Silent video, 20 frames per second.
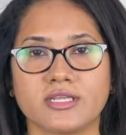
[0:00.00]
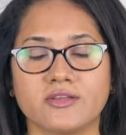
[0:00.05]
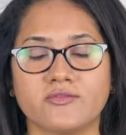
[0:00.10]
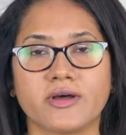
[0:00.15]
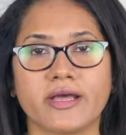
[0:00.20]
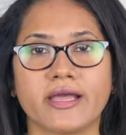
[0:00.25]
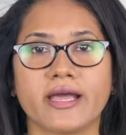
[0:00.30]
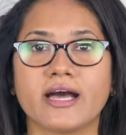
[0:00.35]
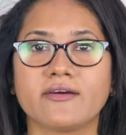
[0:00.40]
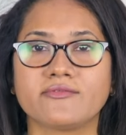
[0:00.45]
If
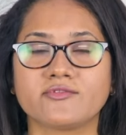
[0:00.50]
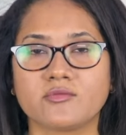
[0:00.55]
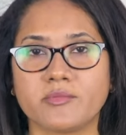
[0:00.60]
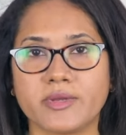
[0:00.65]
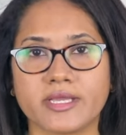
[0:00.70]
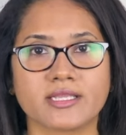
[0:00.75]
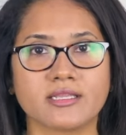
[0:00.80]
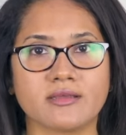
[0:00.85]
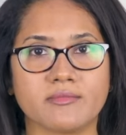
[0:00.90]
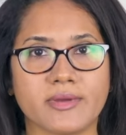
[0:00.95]
I have to
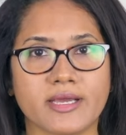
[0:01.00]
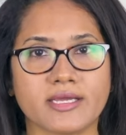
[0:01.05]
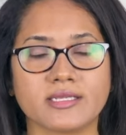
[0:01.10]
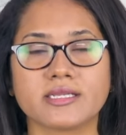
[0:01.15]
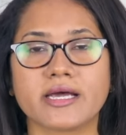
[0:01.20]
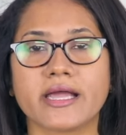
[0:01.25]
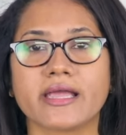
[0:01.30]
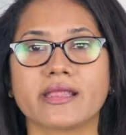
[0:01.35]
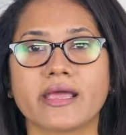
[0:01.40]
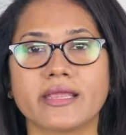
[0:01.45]
make an
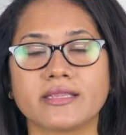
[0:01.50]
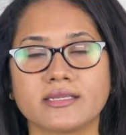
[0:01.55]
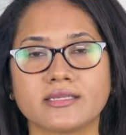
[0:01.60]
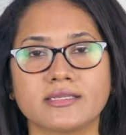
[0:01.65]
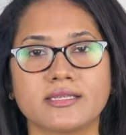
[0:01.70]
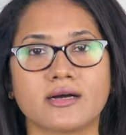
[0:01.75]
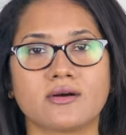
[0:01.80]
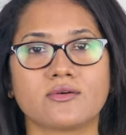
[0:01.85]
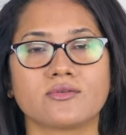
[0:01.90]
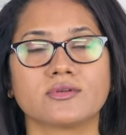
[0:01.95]
amend, I write it
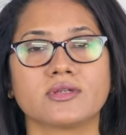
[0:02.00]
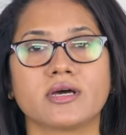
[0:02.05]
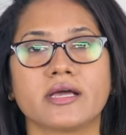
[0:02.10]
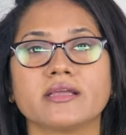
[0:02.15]
down,